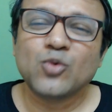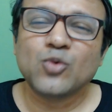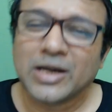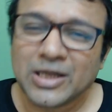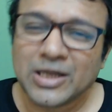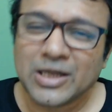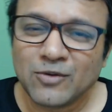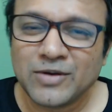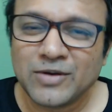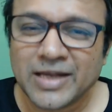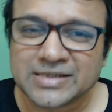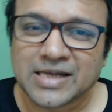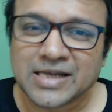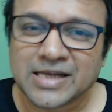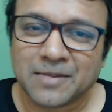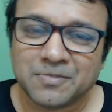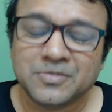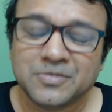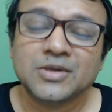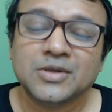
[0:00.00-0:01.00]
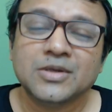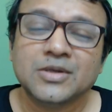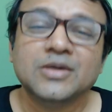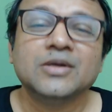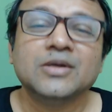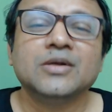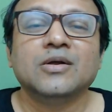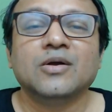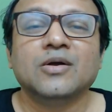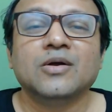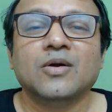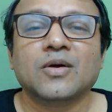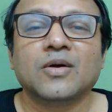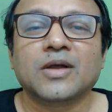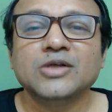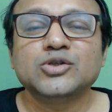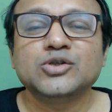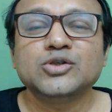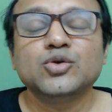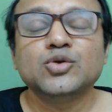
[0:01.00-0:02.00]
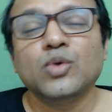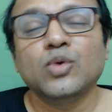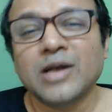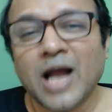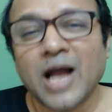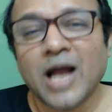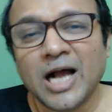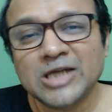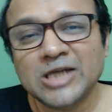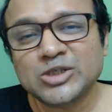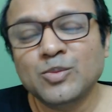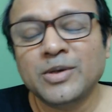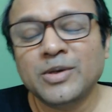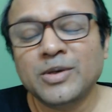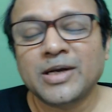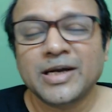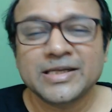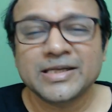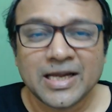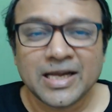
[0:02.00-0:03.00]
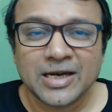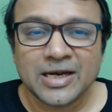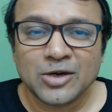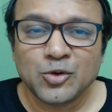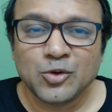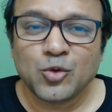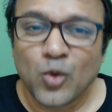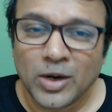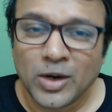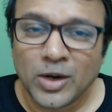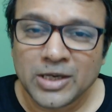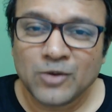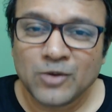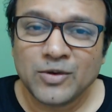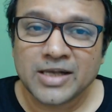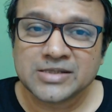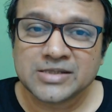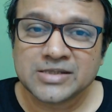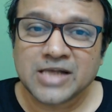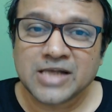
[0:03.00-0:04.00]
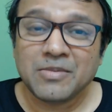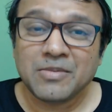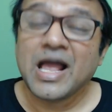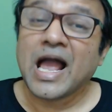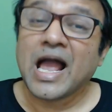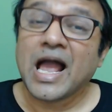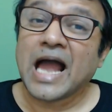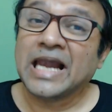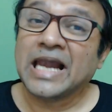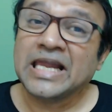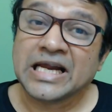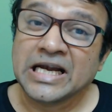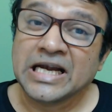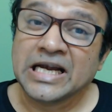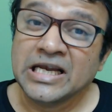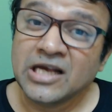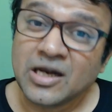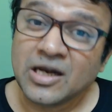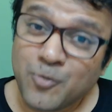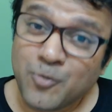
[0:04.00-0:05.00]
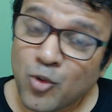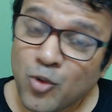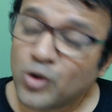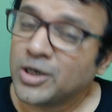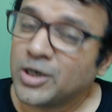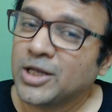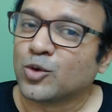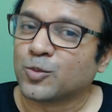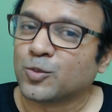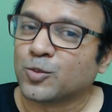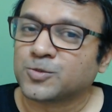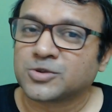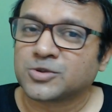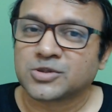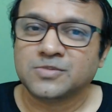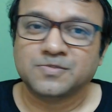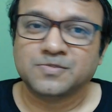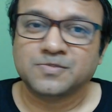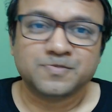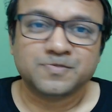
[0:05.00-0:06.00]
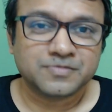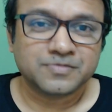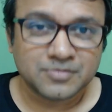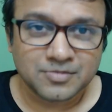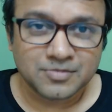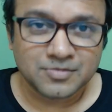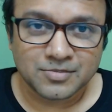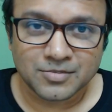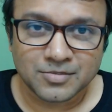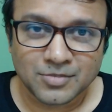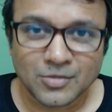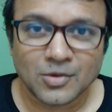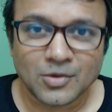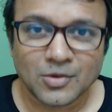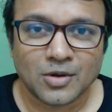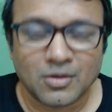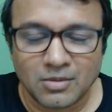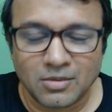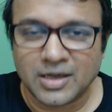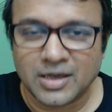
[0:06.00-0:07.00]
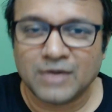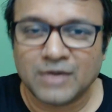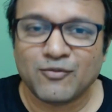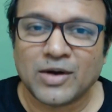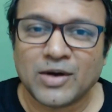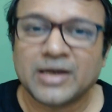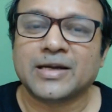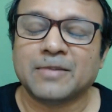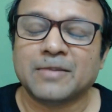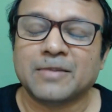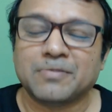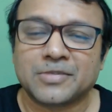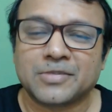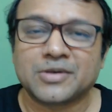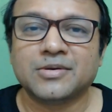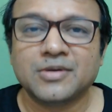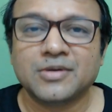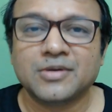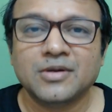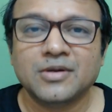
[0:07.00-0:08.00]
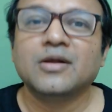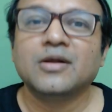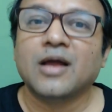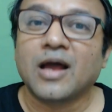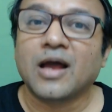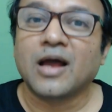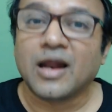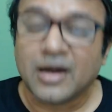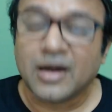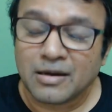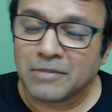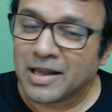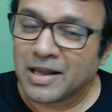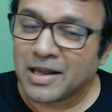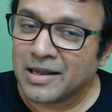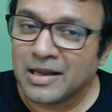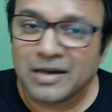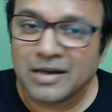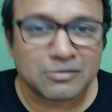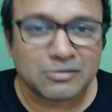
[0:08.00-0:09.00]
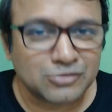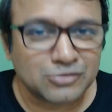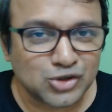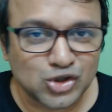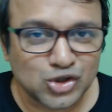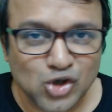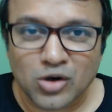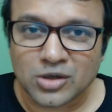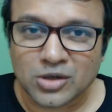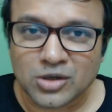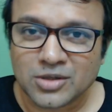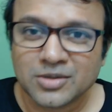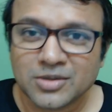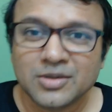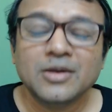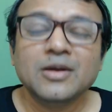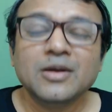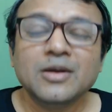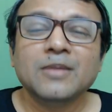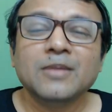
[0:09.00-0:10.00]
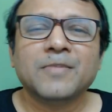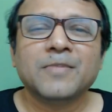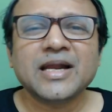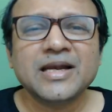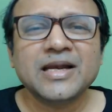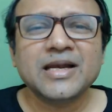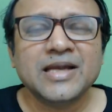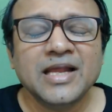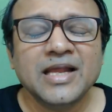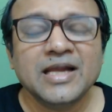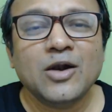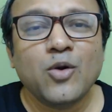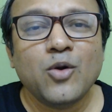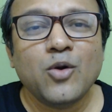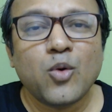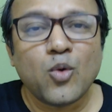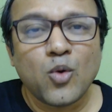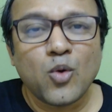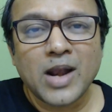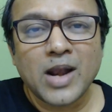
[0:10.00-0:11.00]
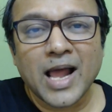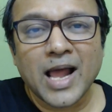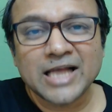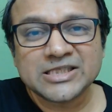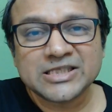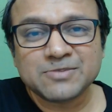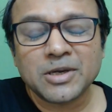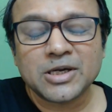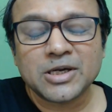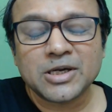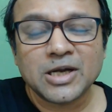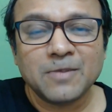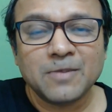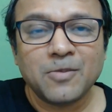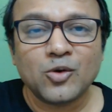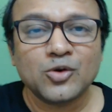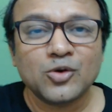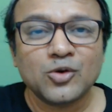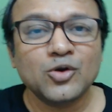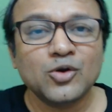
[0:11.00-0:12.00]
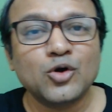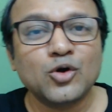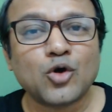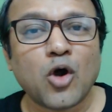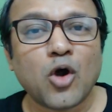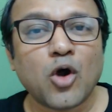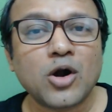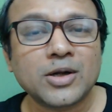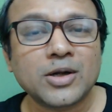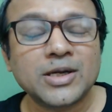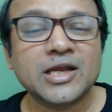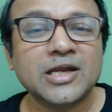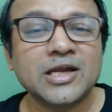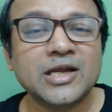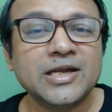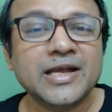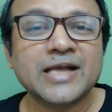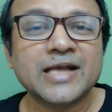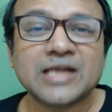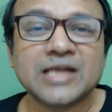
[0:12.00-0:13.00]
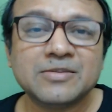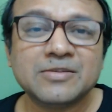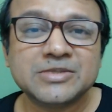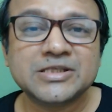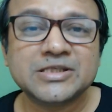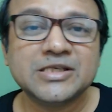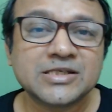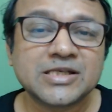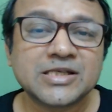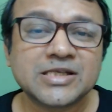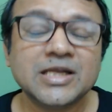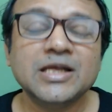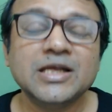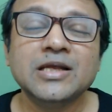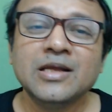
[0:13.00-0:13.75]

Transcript: and give the exam okay so in last moment i decided to go and give the exam and i cleared both the groups and the one attempt and again shocked but i think that whole aspect about you know not taking the exam seriously